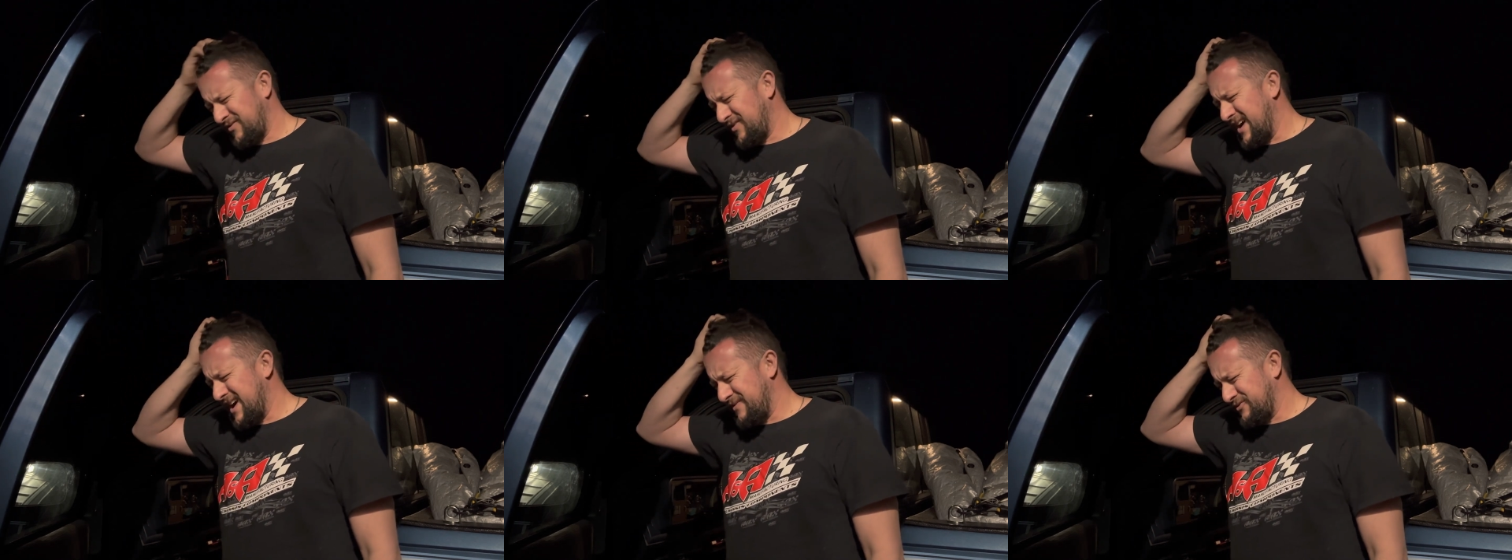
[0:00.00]

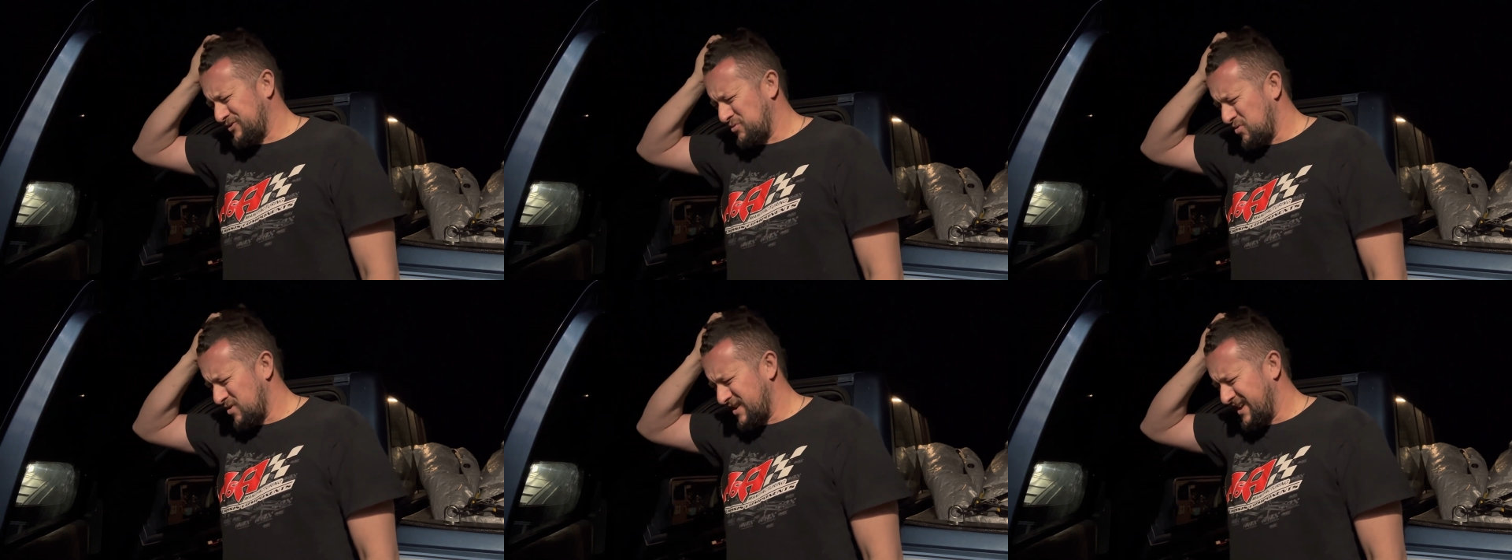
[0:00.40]

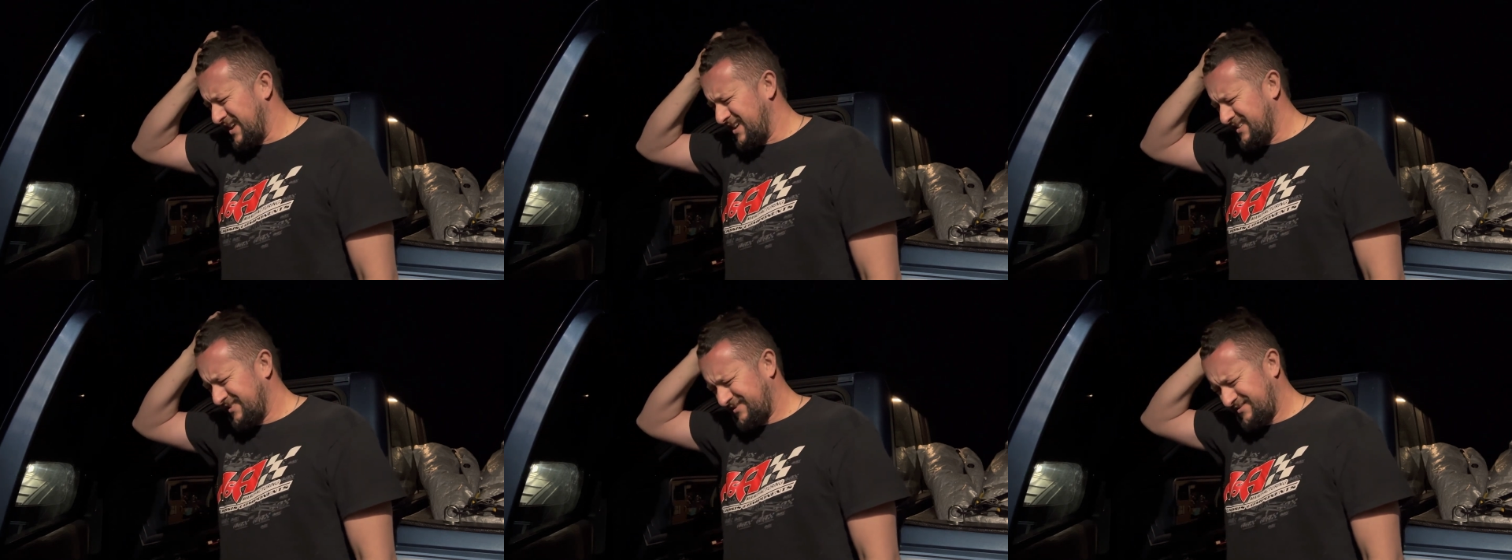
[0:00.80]

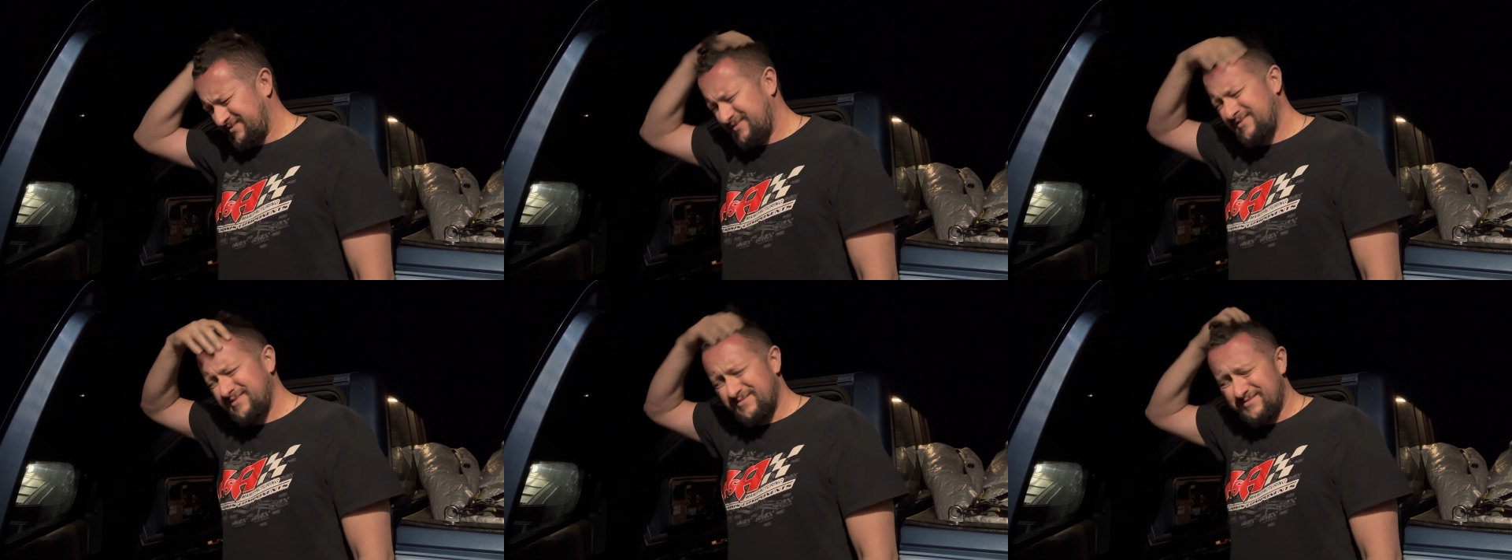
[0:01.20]
5:20.
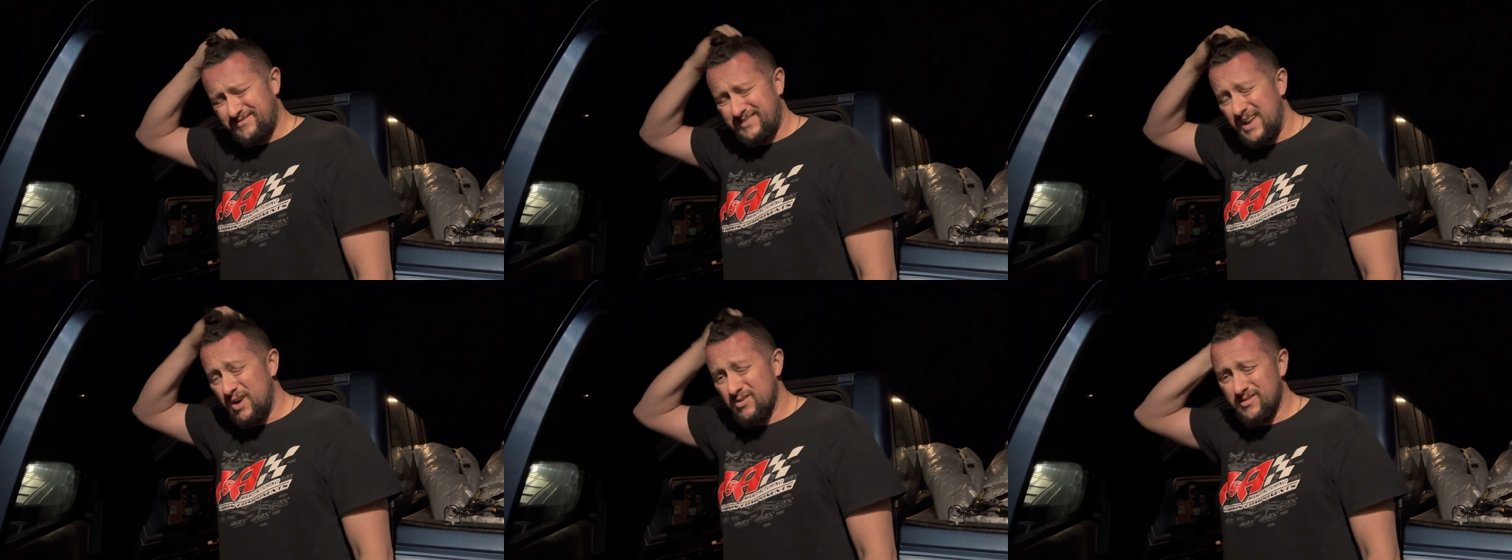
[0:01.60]

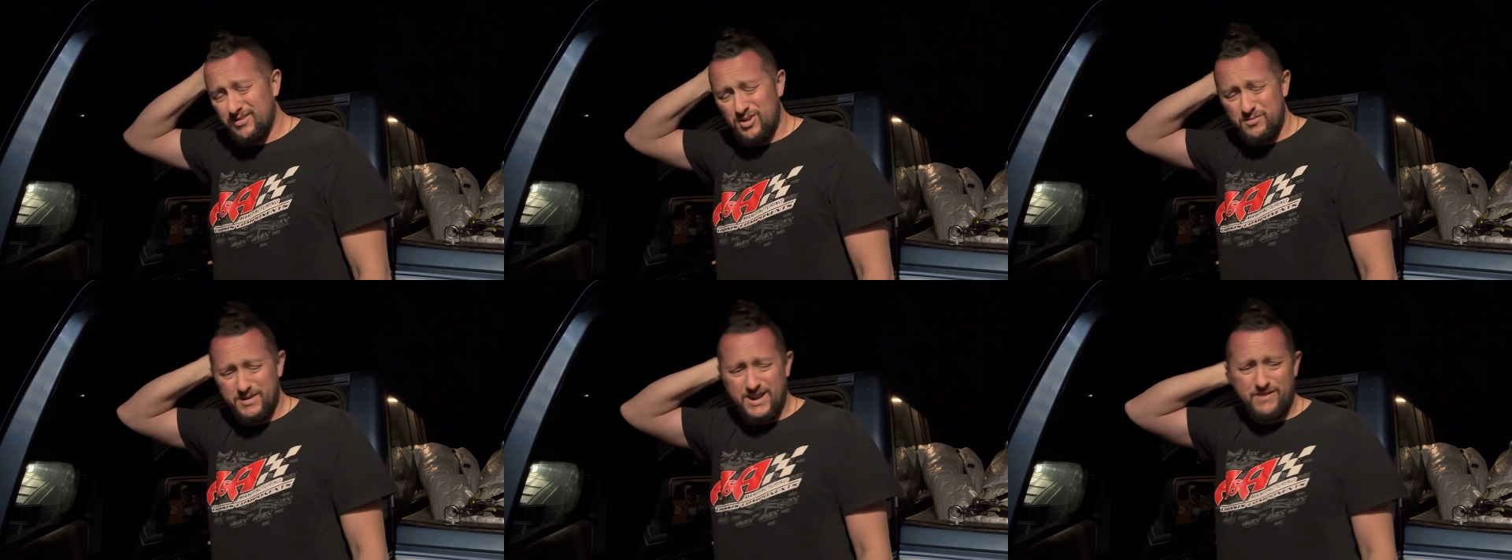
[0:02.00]
Now it's a
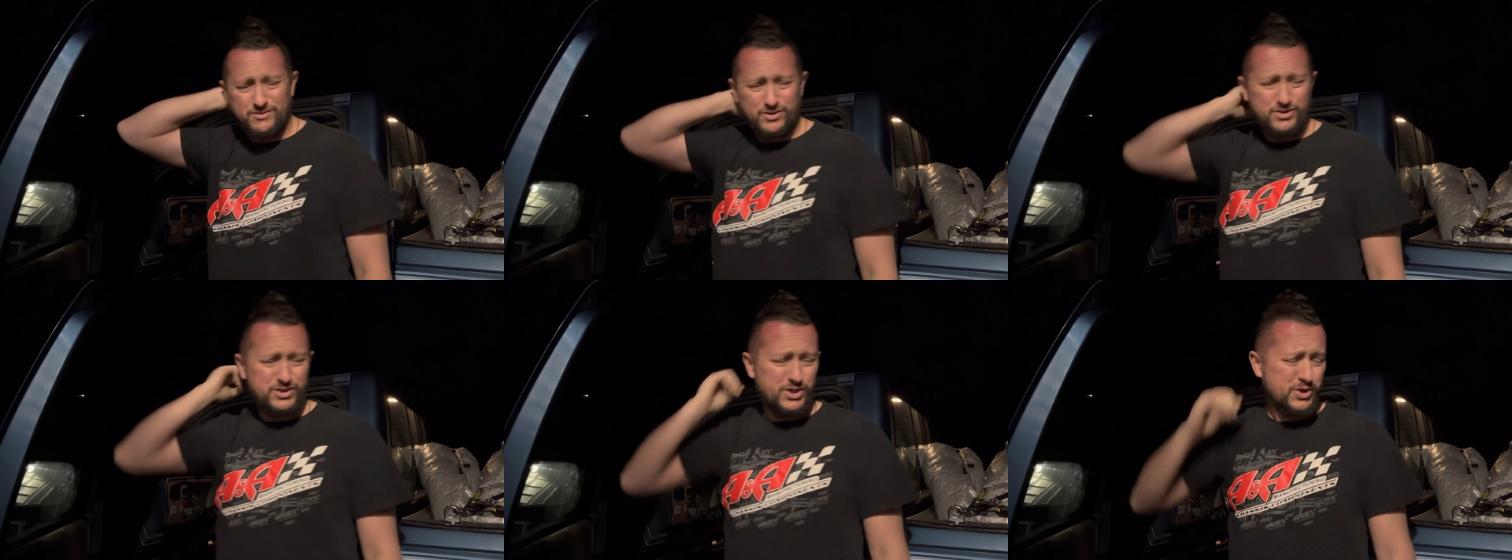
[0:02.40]
little bit after
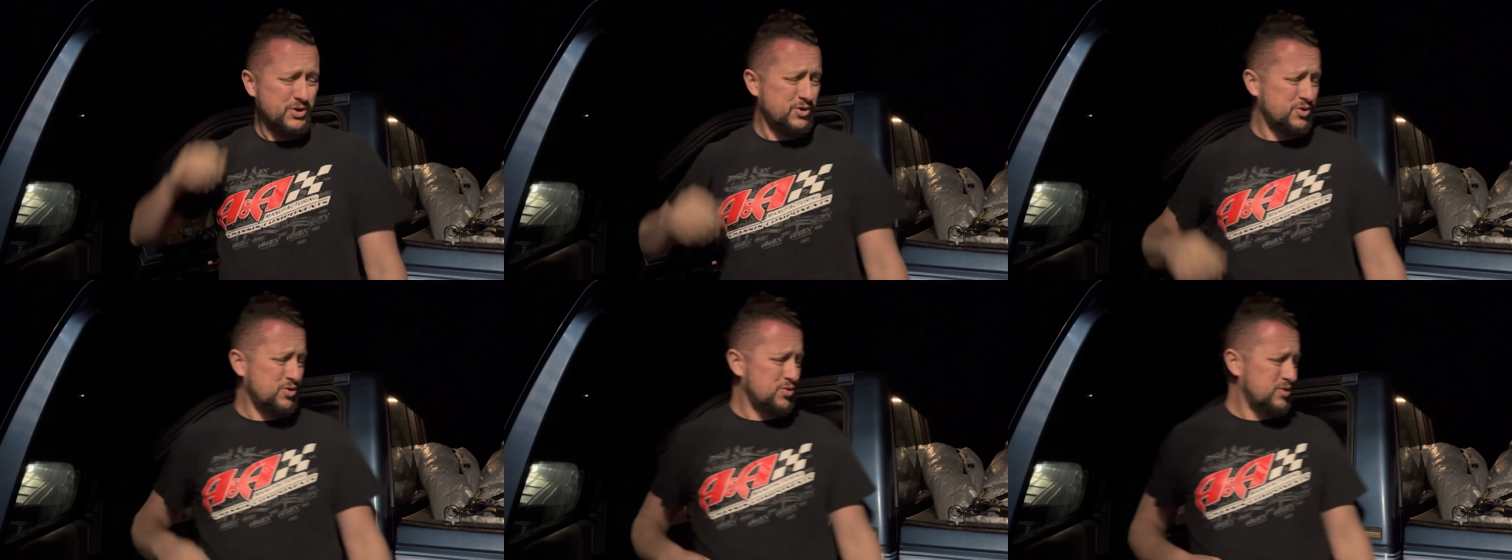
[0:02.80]

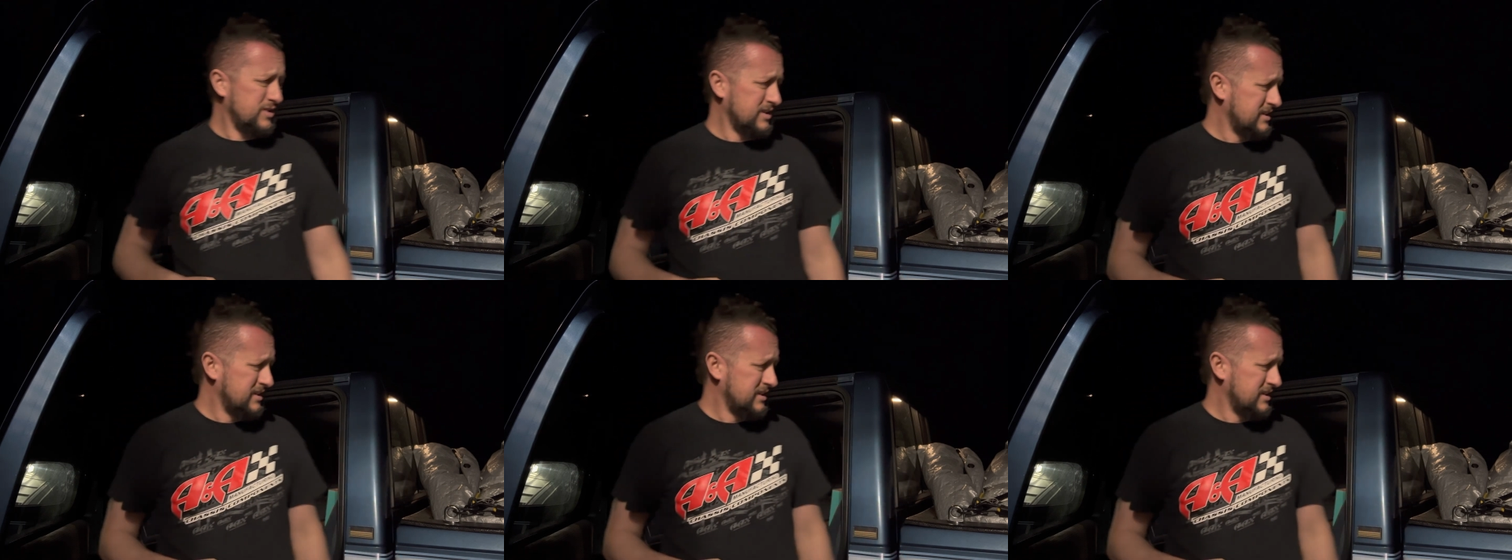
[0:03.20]
2.